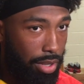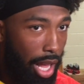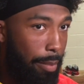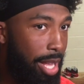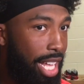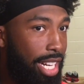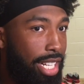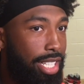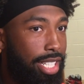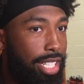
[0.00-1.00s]
I mean, at the
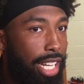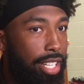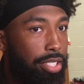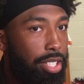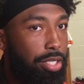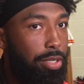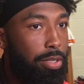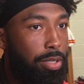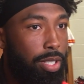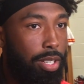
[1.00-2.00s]
end of the day, you
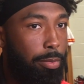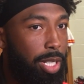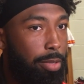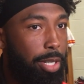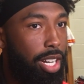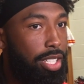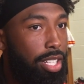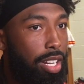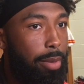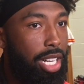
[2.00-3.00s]
know, we all
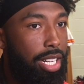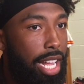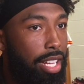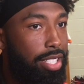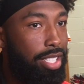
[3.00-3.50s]
talk about it now.